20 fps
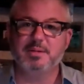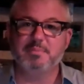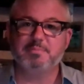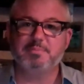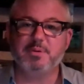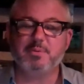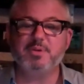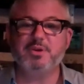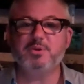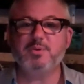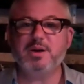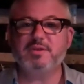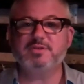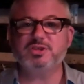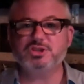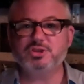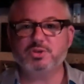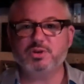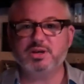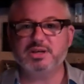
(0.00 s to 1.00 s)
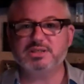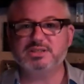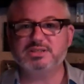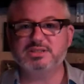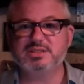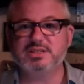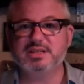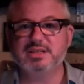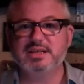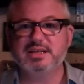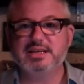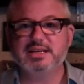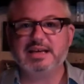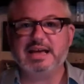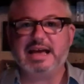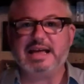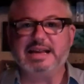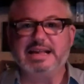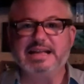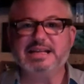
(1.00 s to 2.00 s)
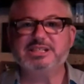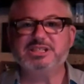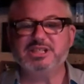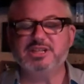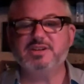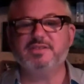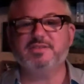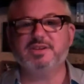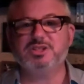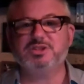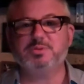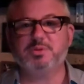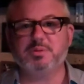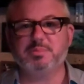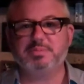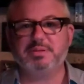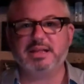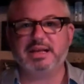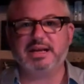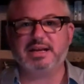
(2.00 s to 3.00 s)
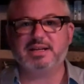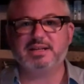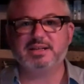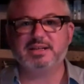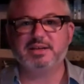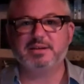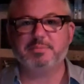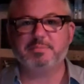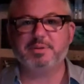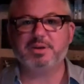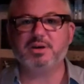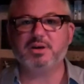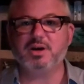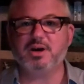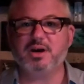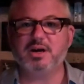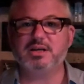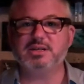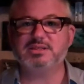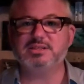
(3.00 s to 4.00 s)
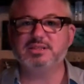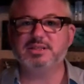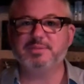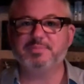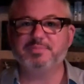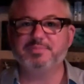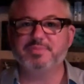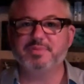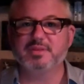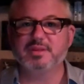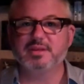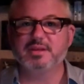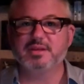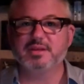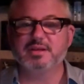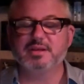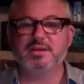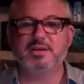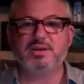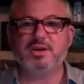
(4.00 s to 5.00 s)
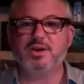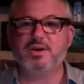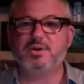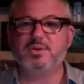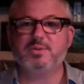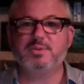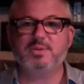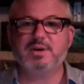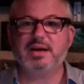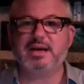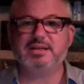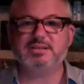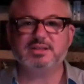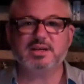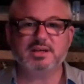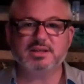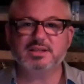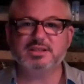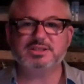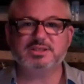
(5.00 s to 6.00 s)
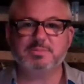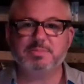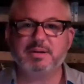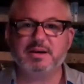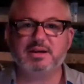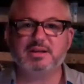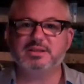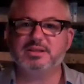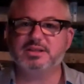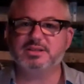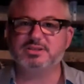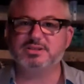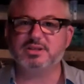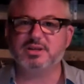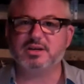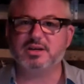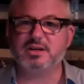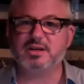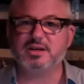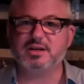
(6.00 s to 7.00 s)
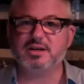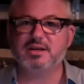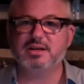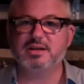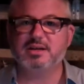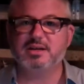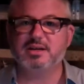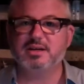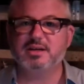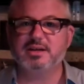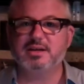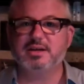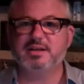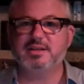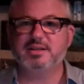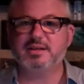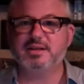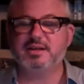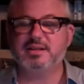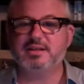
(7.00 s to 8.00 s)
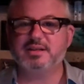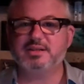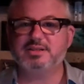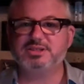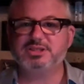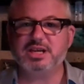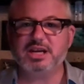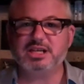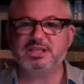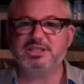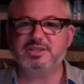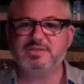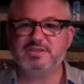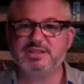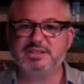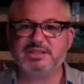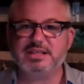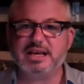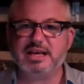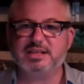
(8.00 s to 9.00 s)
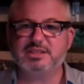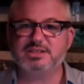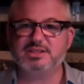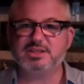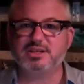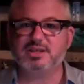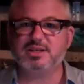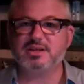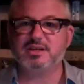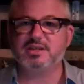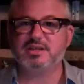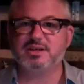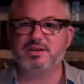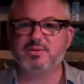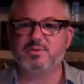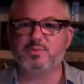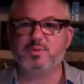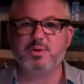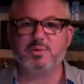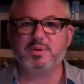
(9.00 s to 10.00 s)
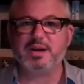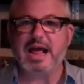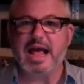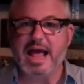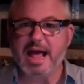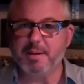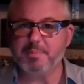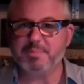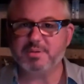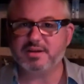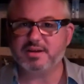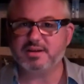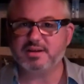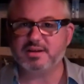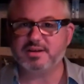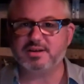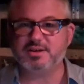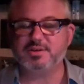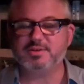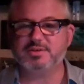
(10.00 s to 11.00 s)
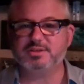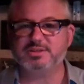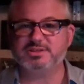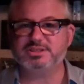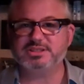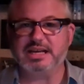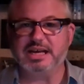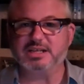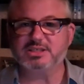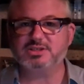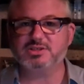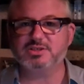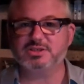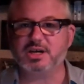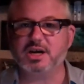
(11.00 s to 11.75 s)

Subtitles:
But we do have a choice at each individual plant because, you know, as ugly as the politics are, the chance of a disaster, what would happen in a nuclear disaster, is